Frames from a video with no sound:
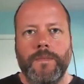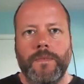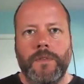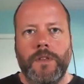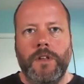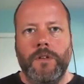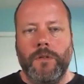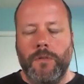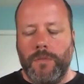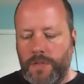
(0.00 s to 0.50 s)

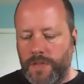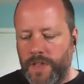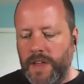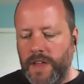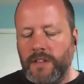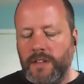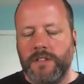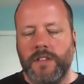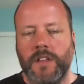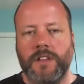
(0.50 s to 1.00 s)
you know,
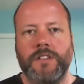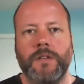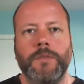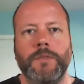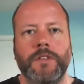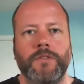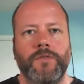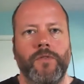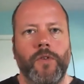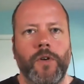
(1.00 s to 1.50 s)
things like some of
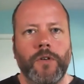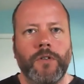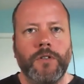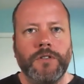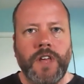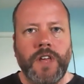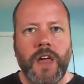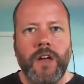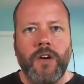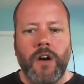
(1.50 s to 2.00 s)
these vertical
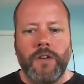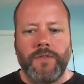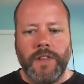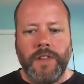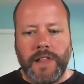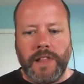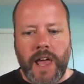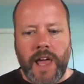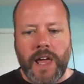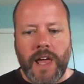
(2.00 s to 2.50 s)
takeoff and
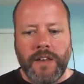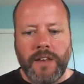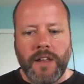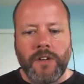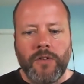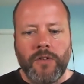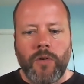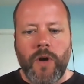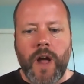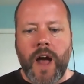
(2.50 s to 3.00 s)
landing
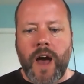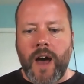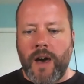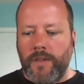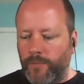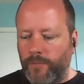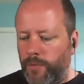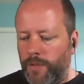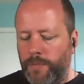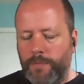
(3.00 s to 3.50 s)

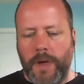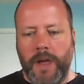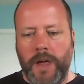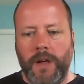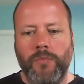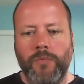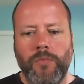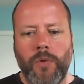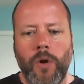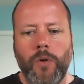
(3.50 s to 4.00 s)
craft with big
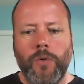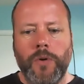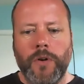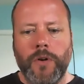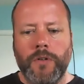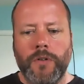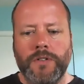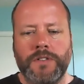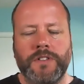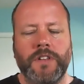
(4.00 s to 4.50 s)

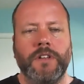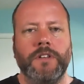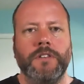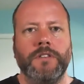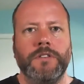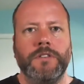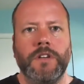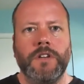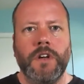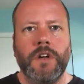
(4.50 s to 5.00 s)
rotors
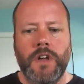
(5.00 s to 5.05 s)
and